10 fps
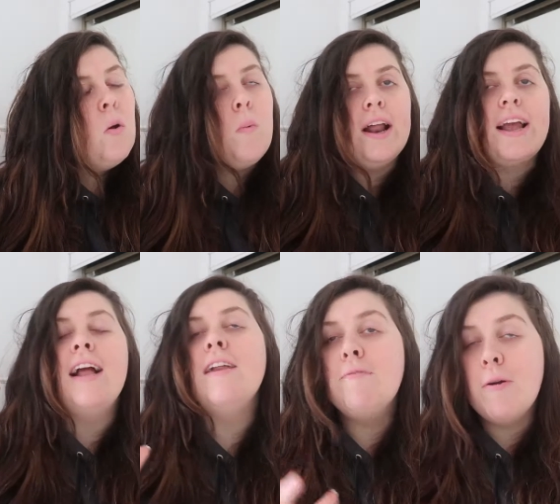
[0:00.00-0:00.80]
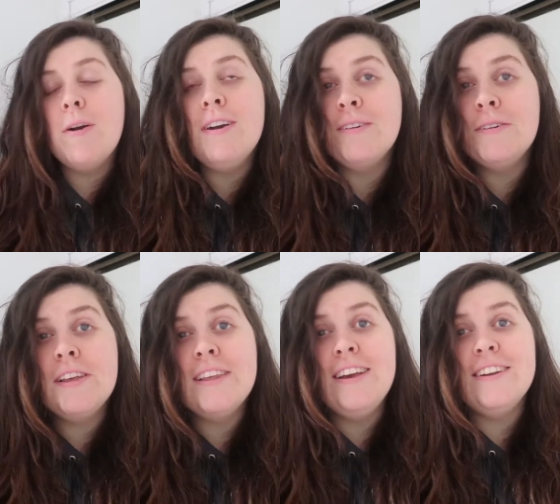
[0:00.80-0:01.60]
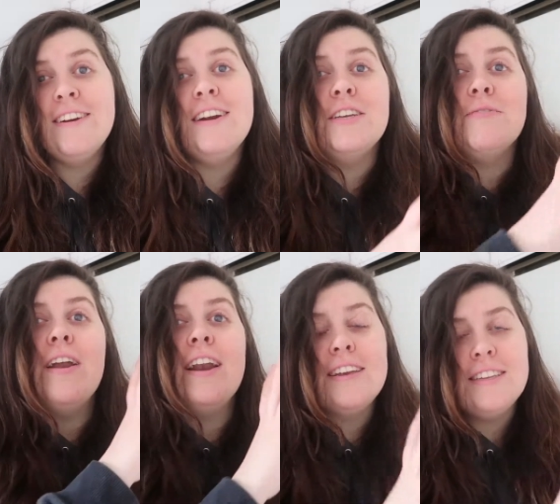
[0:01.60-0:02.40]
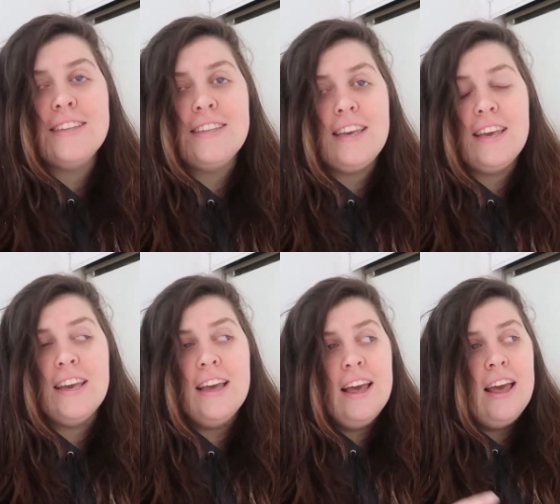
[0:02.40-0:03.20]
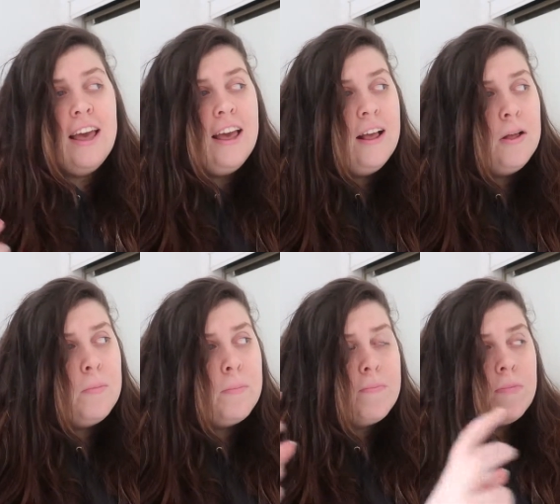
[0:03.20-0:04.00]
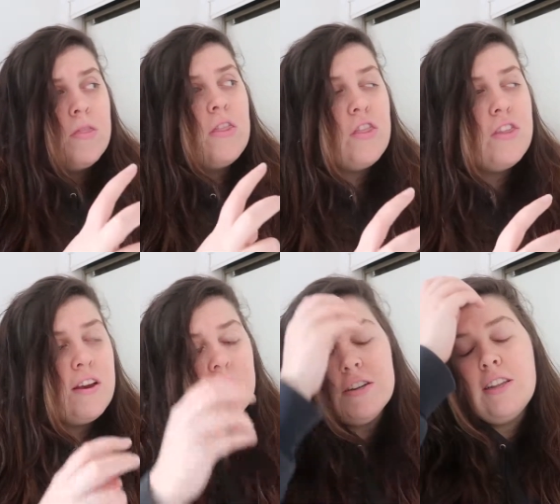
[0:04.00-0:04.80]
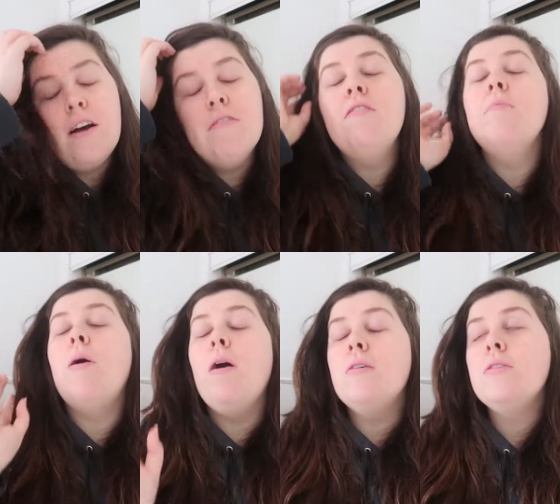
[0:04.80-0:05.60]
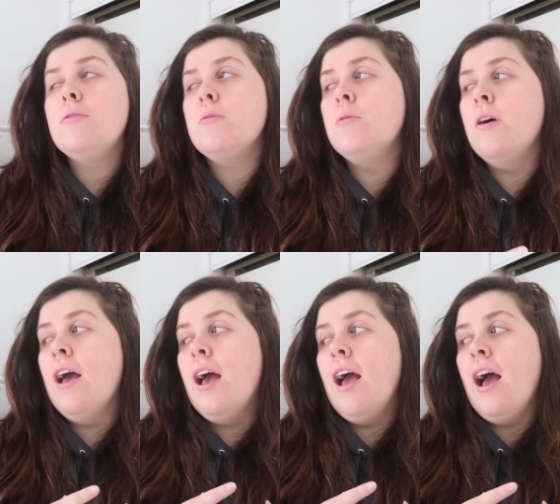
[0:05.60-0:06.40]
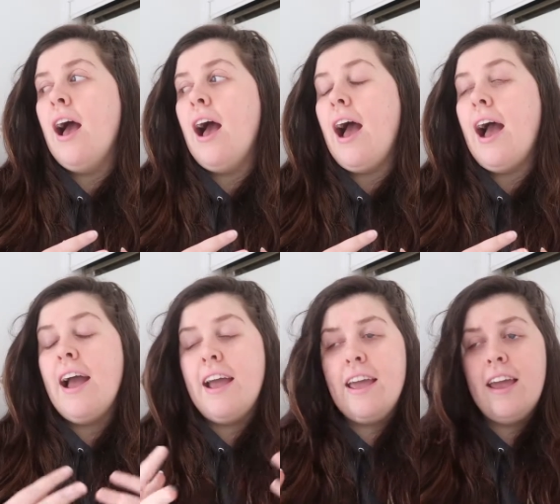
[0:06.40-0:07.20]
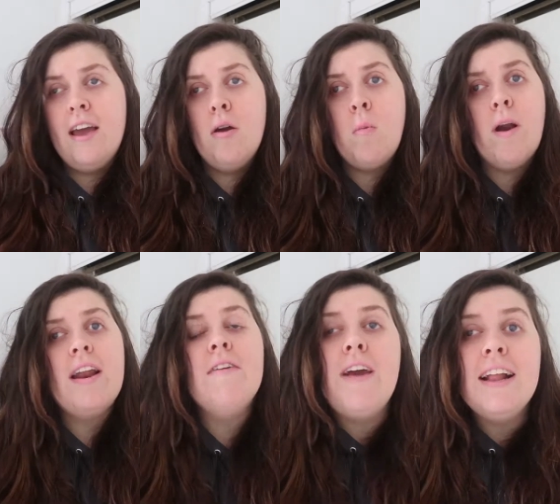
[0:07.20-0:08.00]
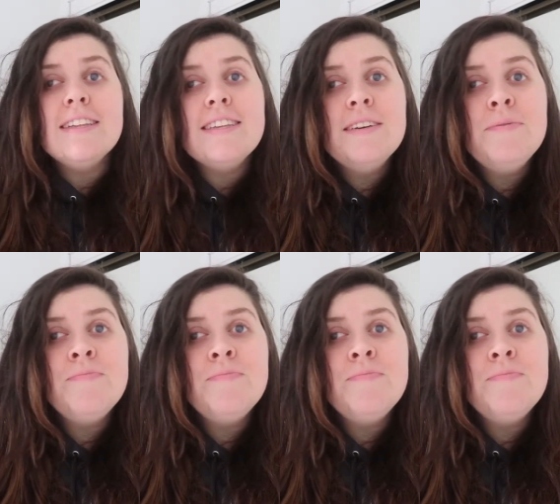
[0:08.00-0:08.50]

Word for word: when I can't afford to go to theatre, it's just very nice to see the theatre stuff. But also I work in events